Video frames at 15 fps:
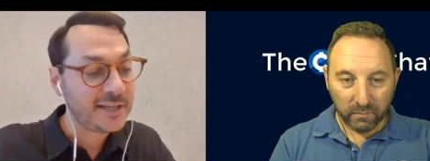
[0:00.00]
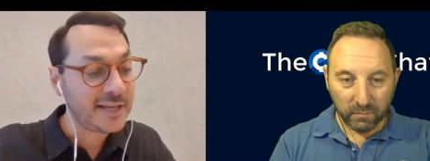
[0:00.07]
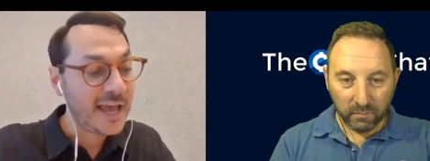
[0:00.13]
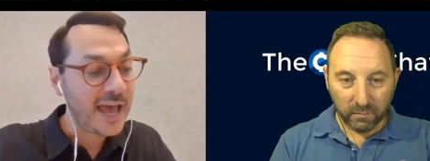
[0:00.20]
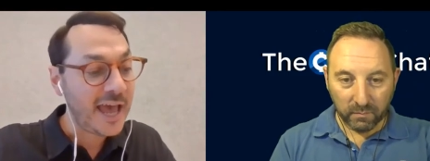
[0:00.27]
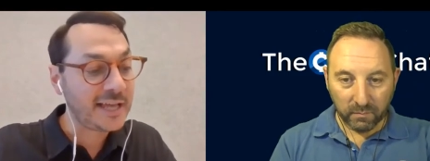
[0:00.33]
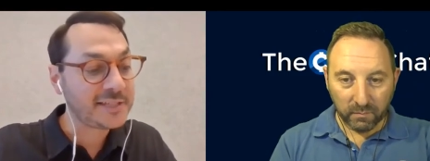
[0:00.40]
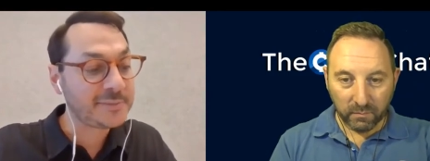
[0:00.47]

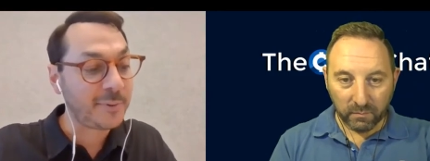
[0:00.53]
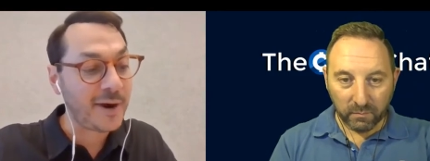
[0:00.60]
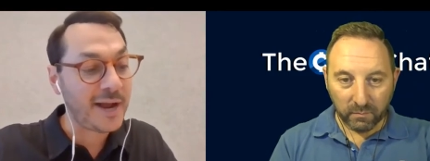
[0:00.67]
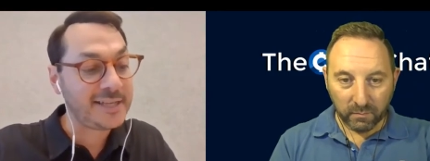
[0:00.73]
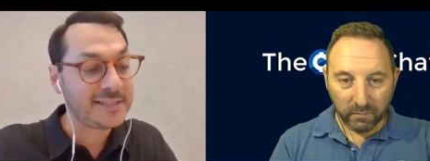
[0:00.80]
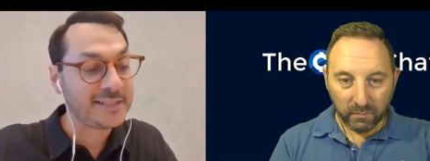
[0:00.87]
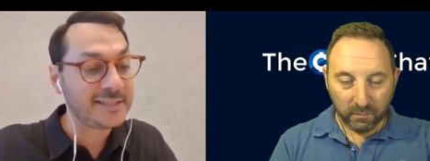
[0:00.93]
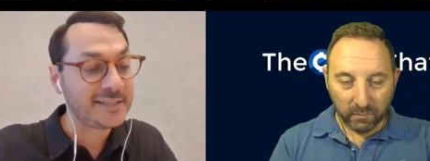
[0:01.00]
Speaker 1: as
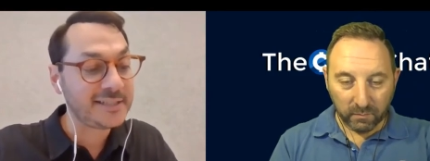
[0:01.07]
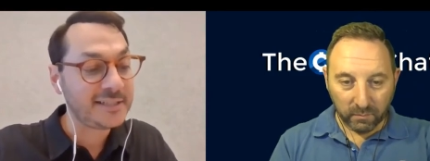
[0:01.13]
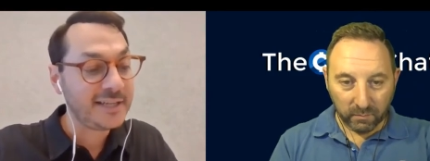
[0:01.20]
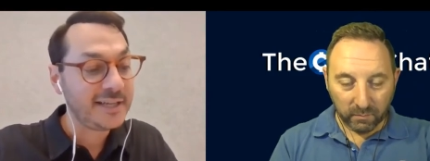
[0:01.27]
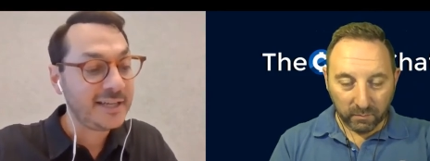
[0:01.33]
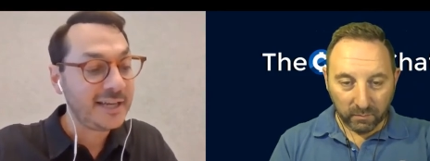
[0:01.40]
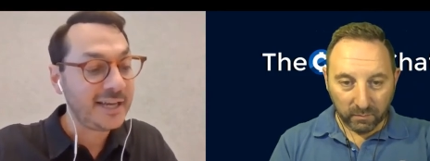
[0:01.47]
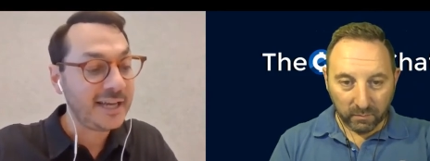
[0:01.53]
prizes.
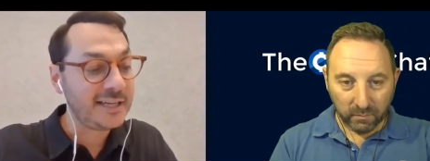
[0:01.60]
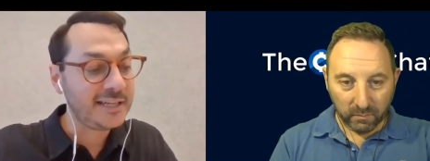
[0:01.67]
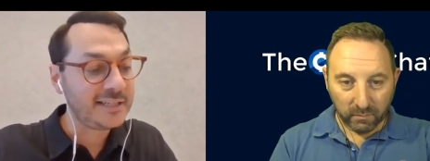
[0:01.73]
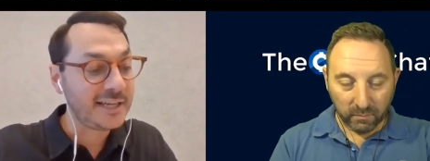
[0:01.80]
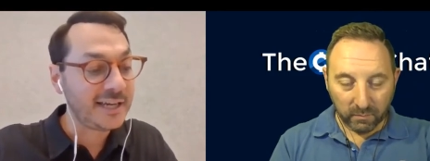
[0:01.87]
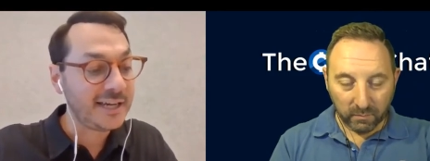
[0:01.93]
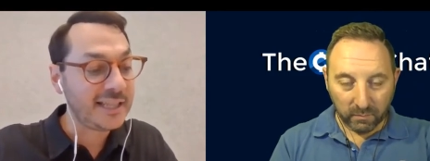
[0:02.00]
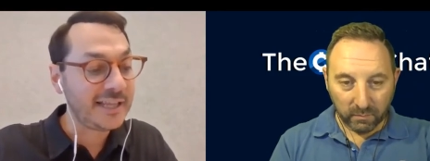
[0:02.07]
And
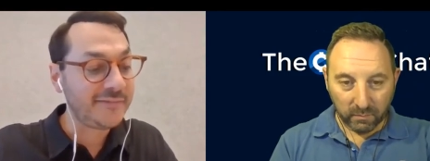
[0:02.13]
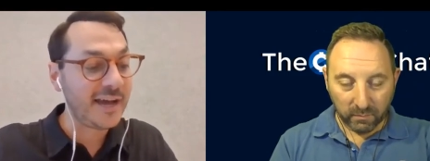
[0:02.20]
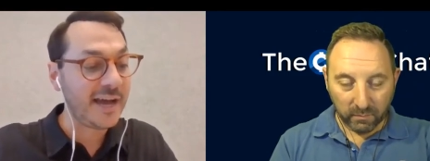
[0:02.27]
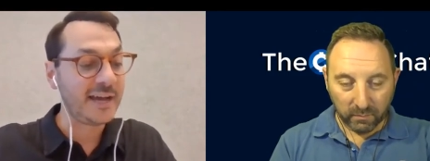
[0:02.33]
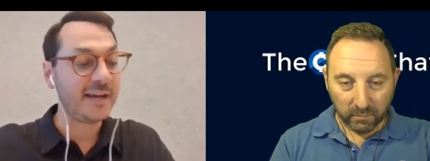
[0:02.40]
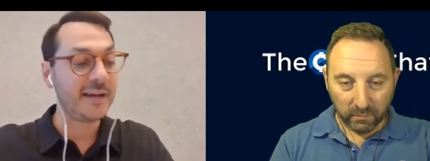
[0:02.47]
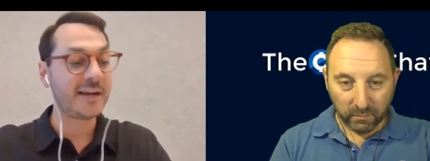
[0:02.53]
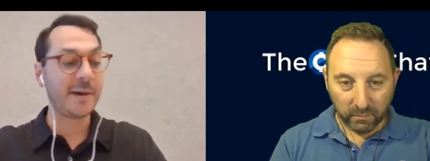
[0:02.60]
they've
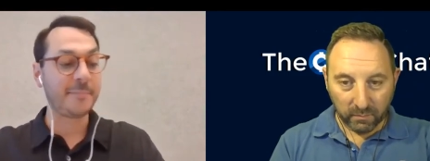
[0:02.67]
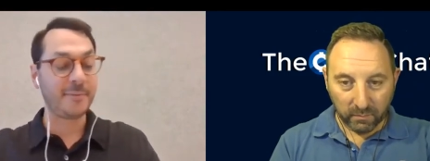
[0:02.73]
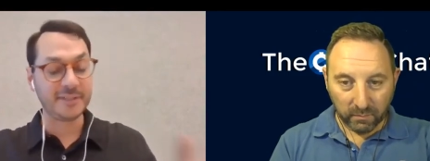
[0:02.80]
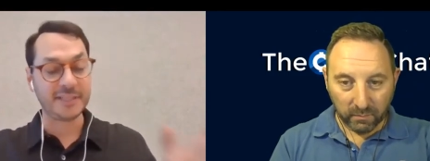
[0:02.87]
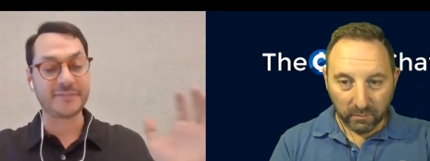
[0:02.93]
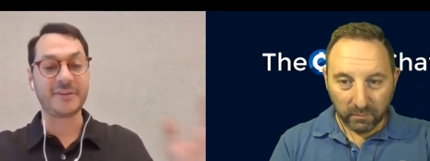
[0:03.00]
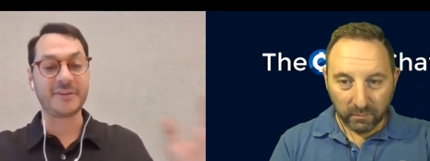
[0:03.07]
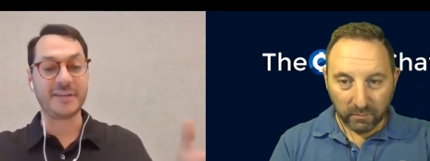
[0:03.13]
got a couple of
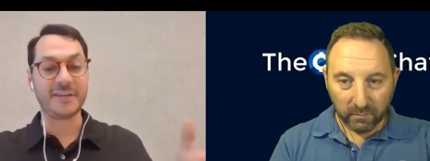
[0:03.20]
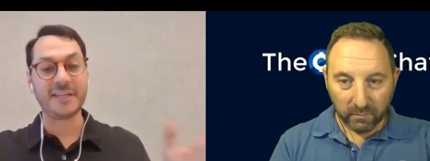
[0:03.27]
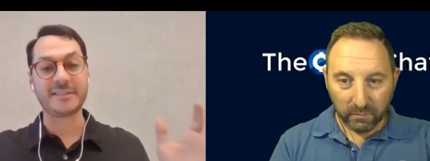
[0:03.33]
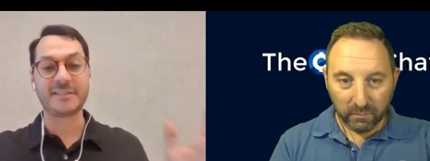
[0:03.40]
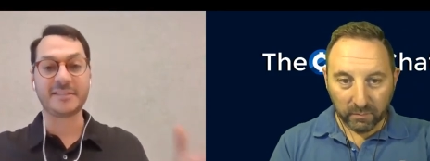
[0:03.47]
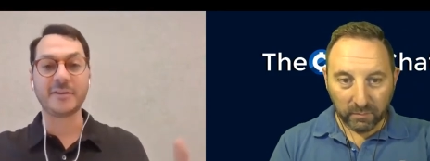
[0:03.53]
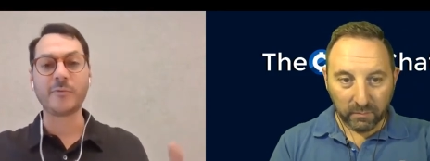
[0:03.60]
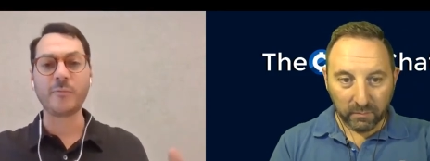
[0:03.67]
different,
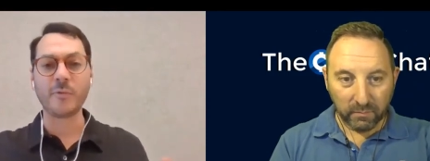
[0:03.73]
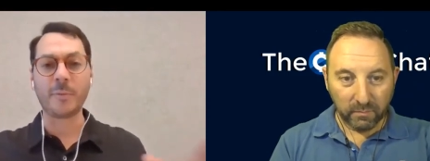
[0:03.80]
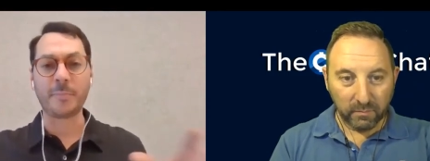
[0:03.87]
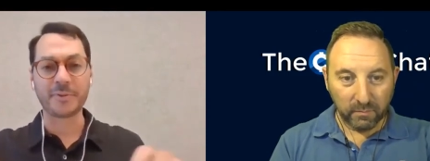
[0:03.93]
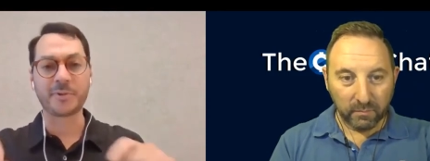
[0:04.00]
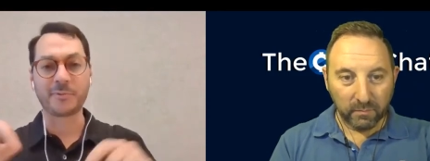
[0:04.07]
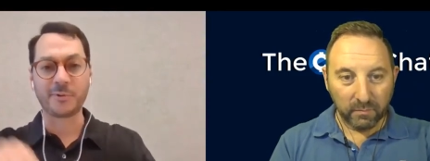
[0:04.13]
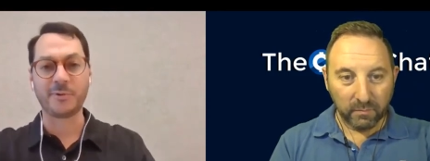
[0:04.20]
we'll
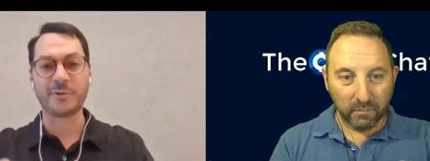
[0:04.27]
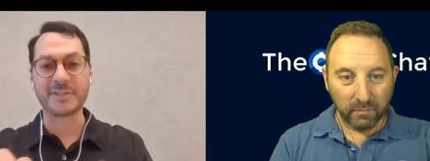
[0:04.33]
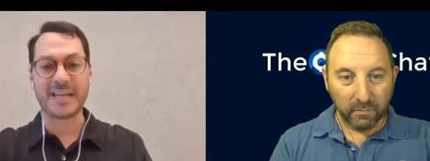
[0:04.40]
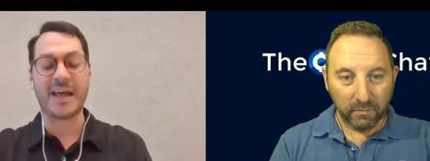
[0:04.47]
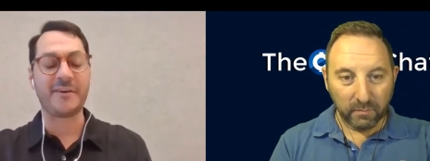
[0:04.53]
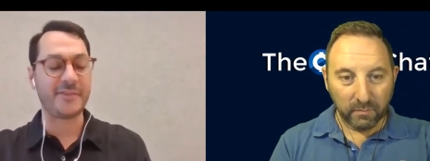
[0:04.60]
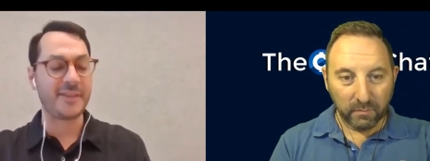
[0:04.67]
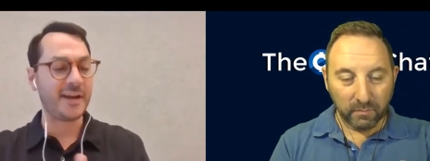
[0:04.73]
put the rules
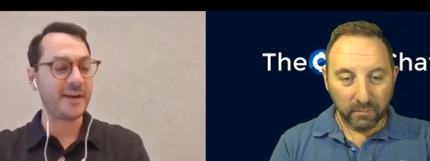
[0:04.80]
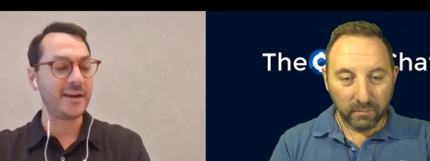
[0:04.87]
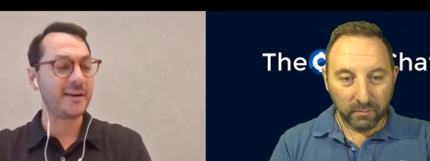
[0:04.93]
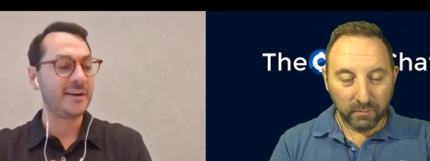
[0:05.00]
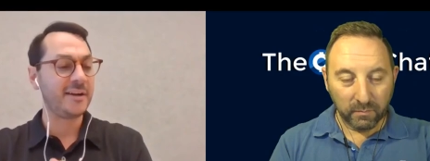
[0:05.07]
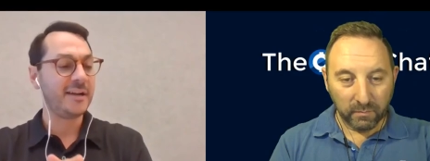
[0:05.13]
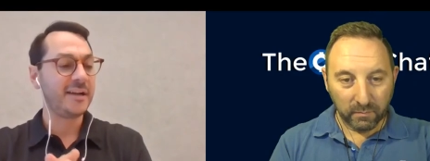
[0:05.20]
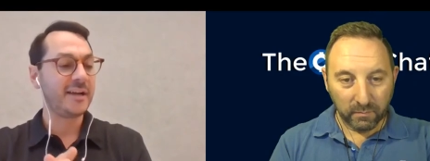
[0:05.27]
down there
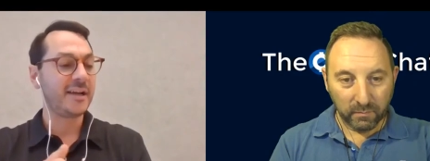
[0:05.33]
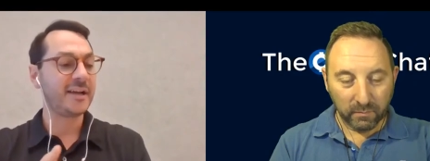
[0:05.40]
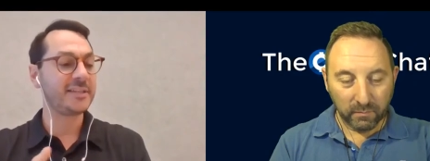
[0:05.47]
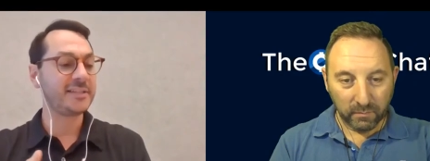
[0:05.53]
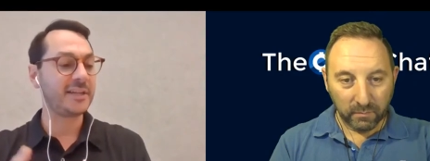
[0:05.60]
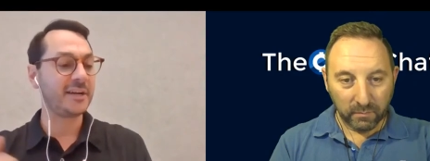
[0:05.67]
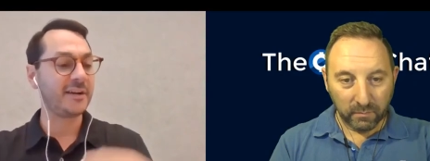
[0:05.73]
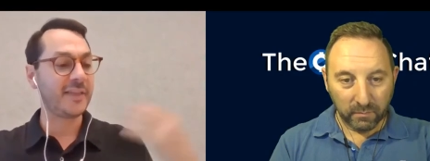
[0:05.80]
because
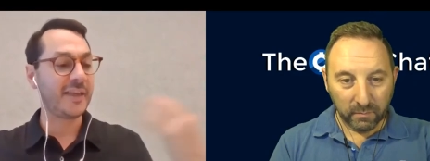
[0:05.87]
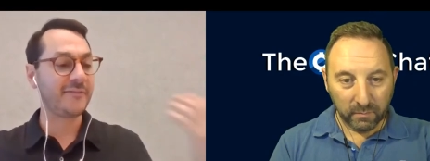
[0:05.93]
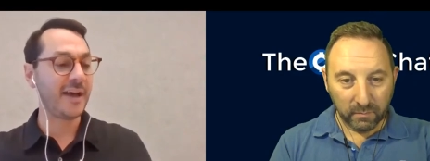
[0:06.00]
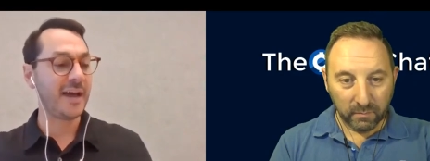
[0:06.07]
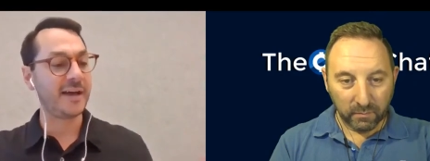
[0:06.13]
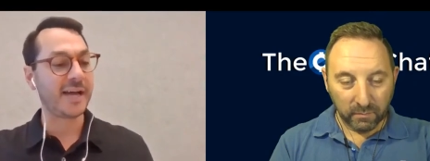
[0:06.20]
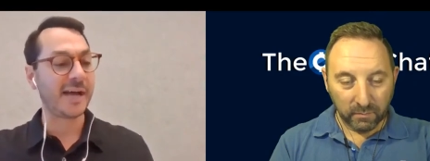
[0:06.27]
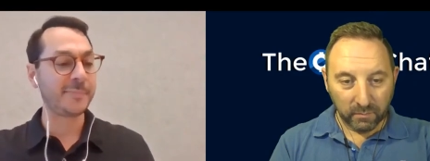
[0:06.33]
they've got a
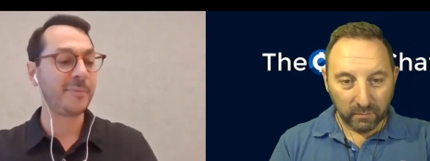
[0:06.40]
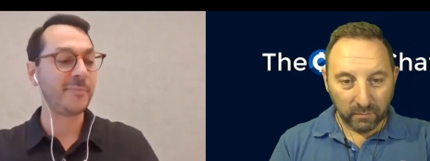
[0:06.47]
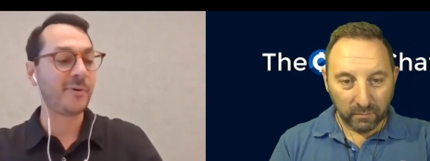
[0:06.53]
couple more